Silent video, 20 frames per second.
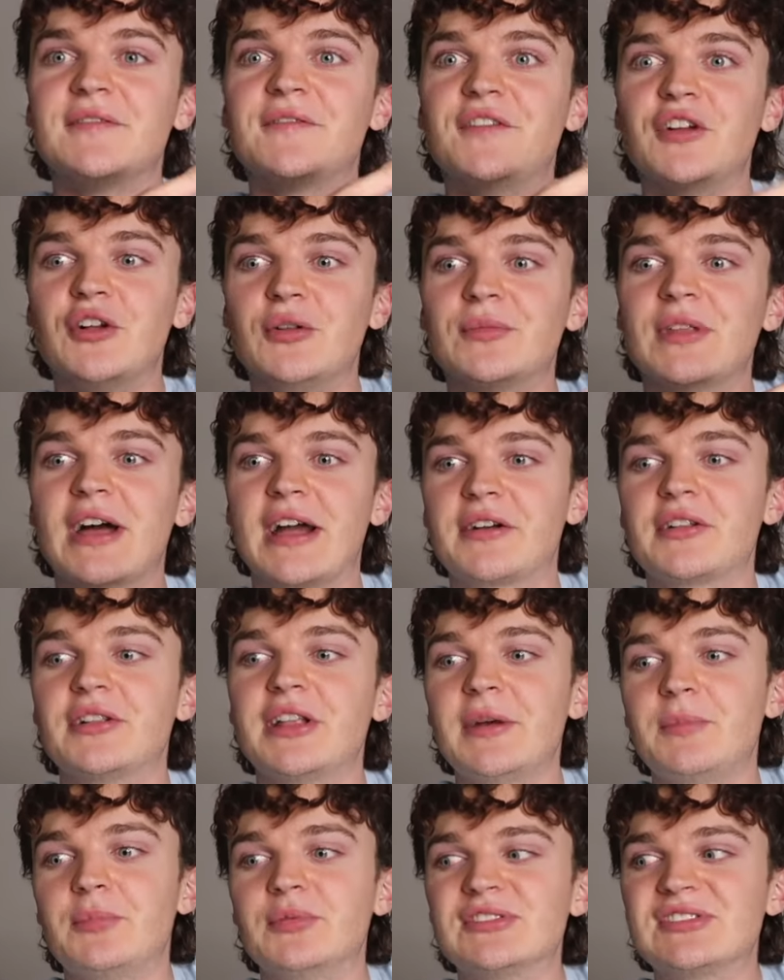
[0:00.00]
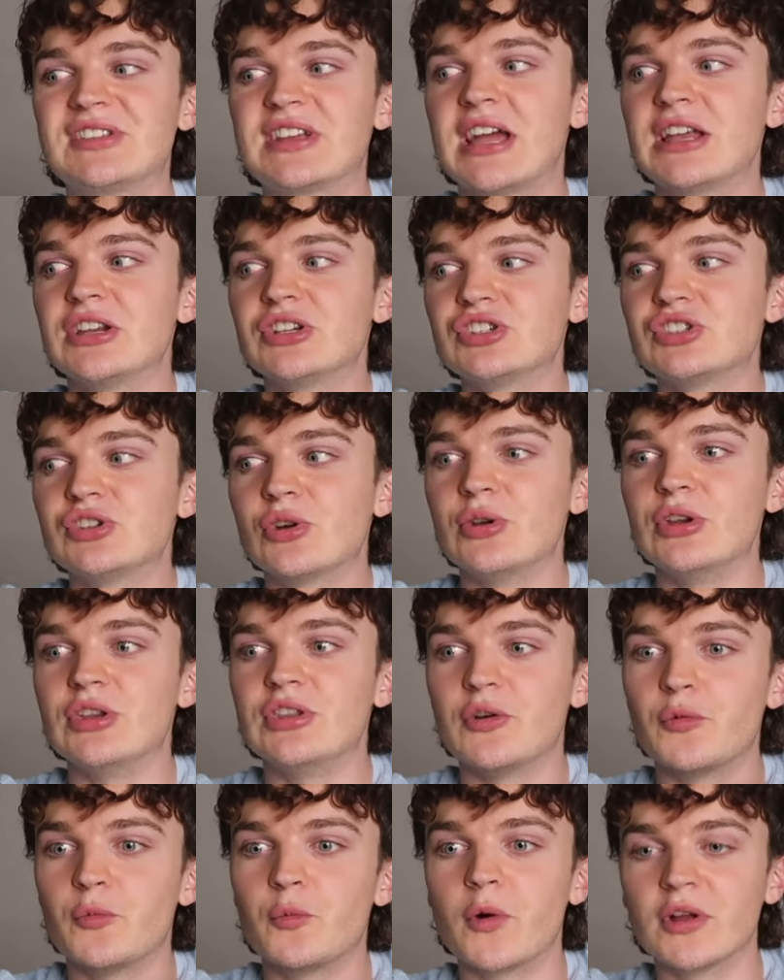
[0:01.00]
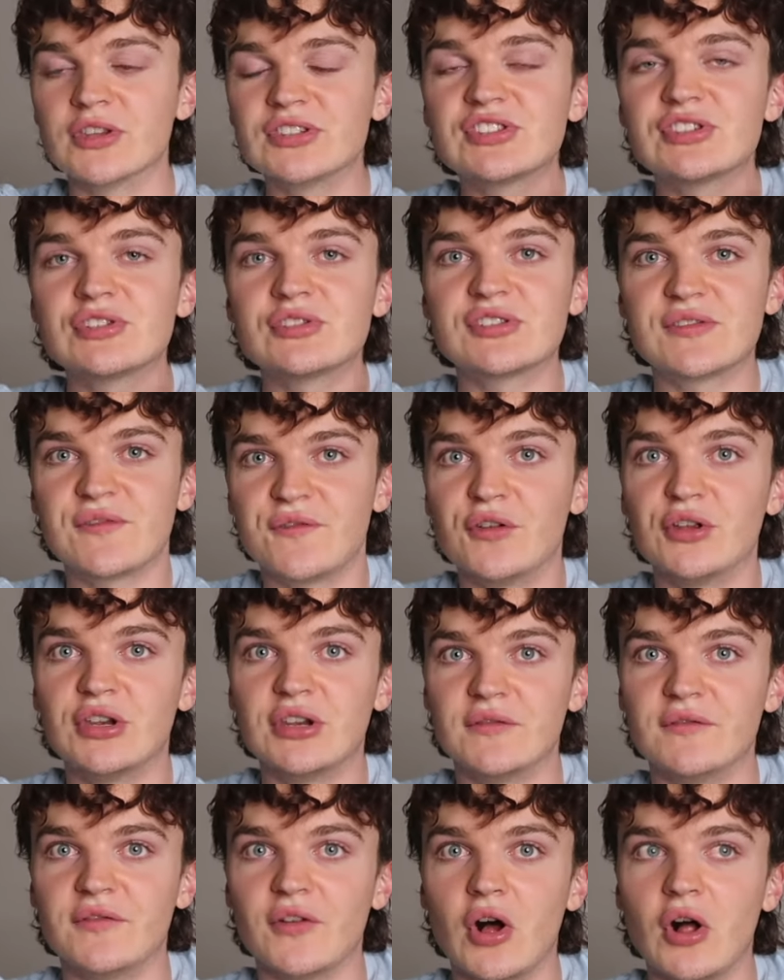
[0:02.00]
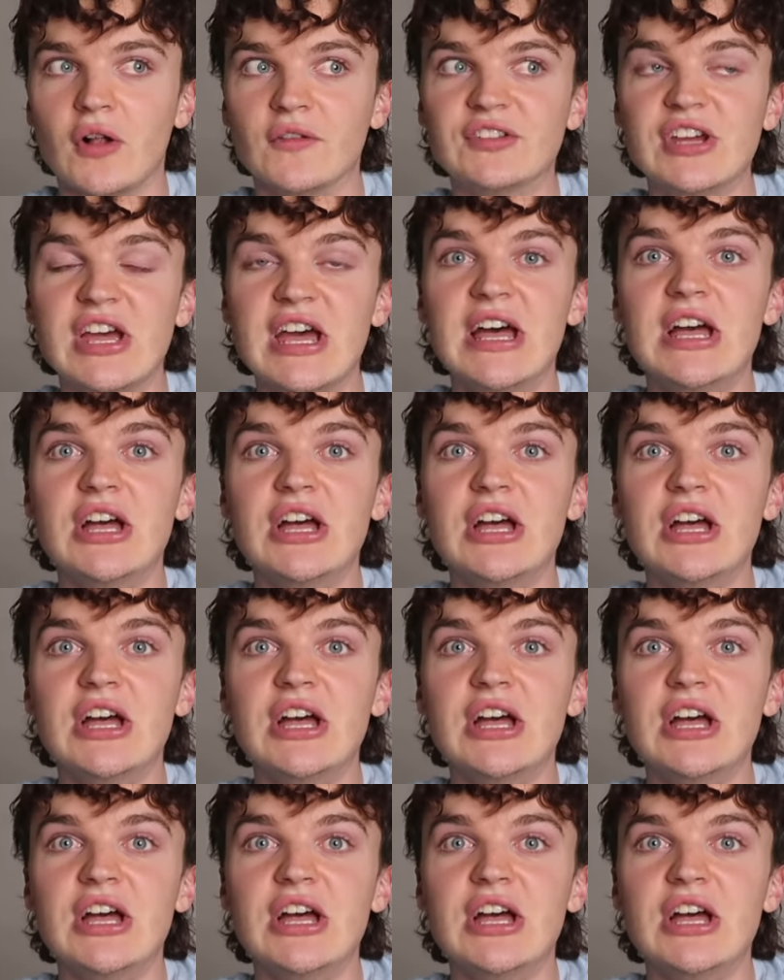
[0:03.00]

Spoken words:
filmed that clip was to kind of show you that once there's food involved,